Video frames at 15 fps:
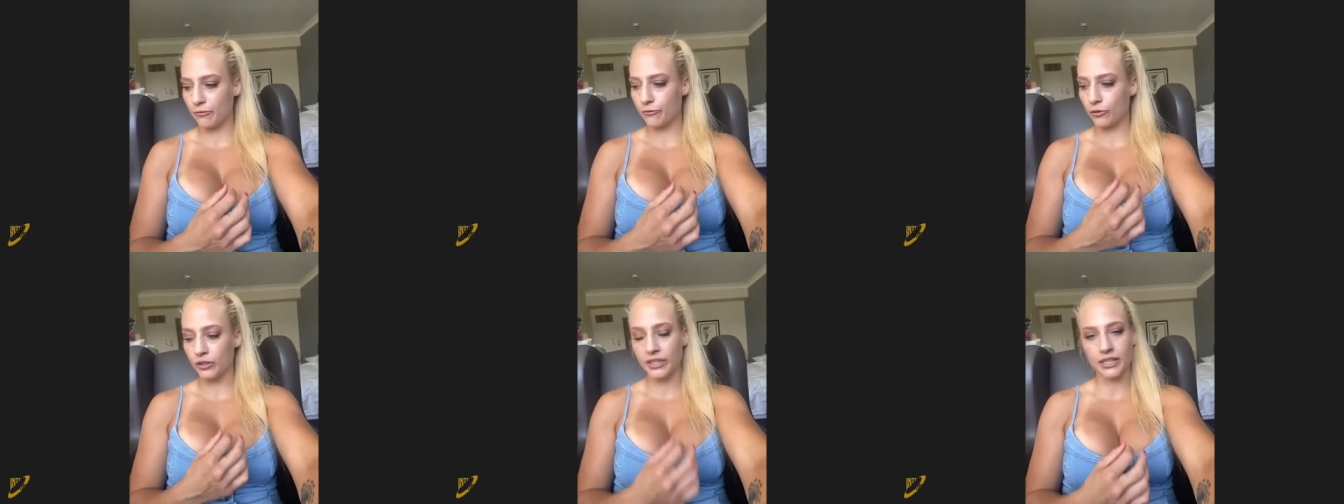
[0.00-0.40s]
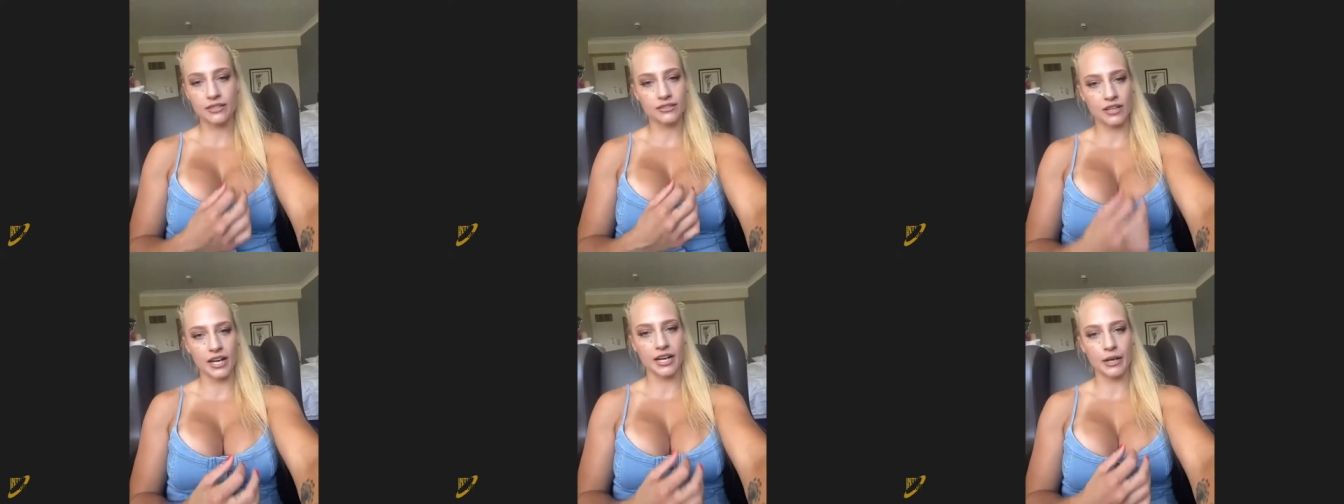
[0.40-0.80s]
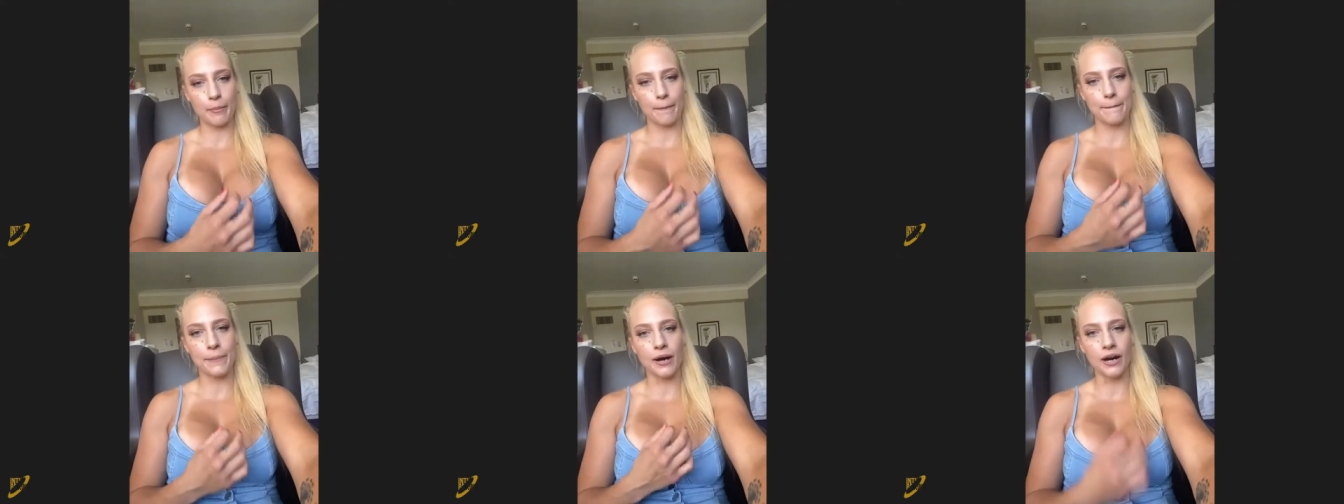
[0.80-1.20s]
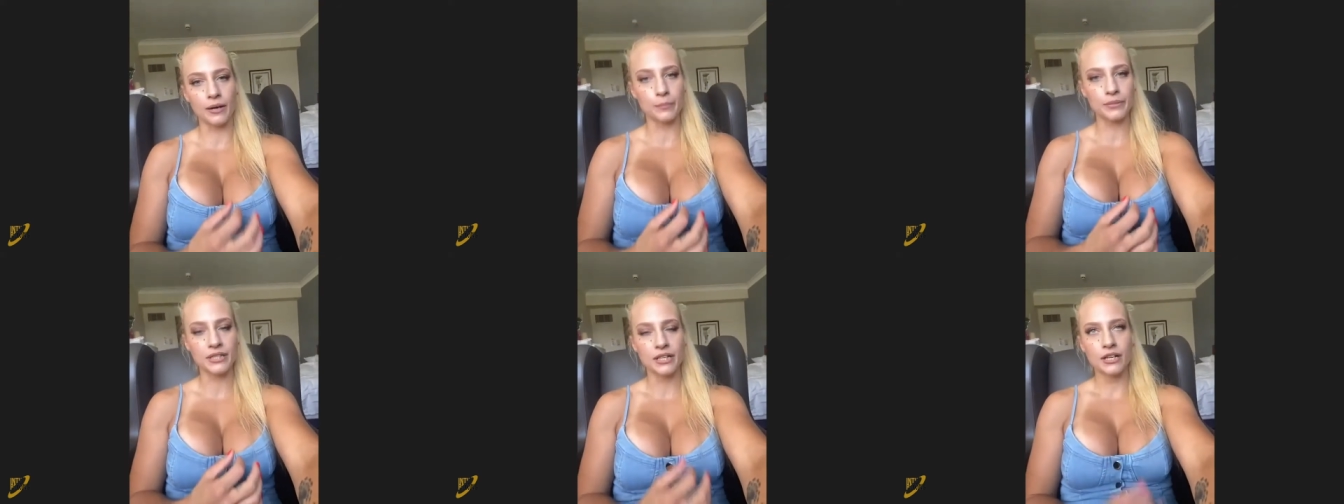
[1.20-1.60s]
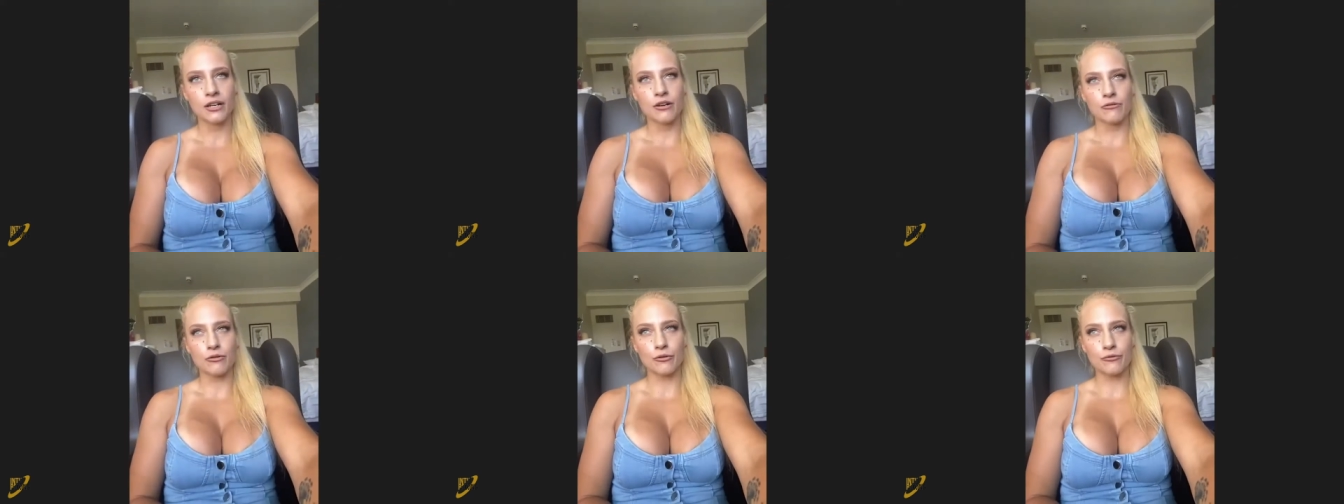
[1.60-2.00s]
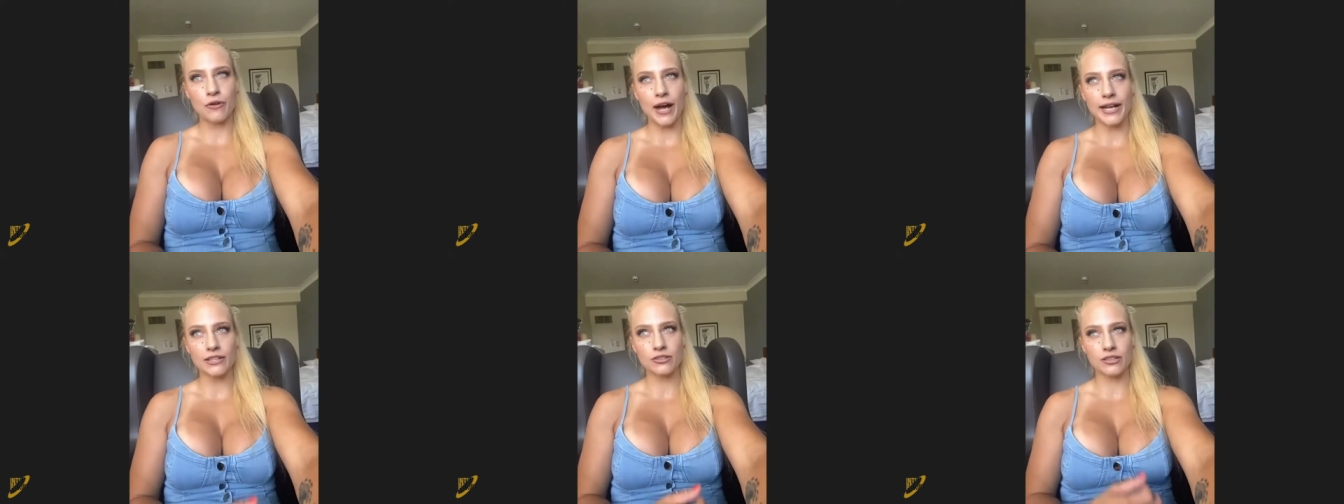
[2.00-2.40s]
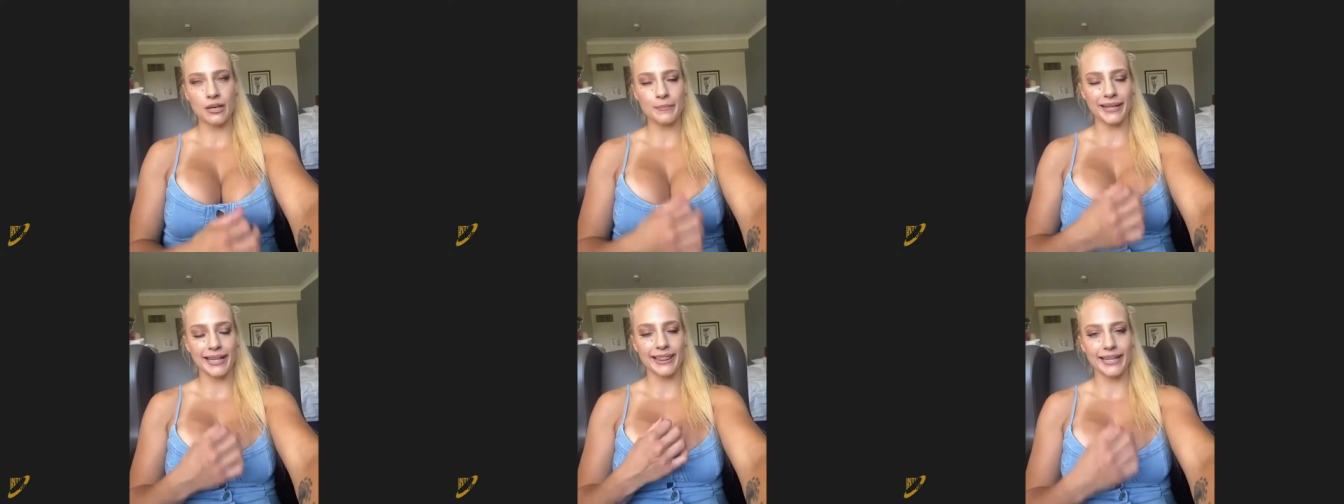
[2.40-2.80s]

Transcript: fully excited and pumped for a fight until I'm, like,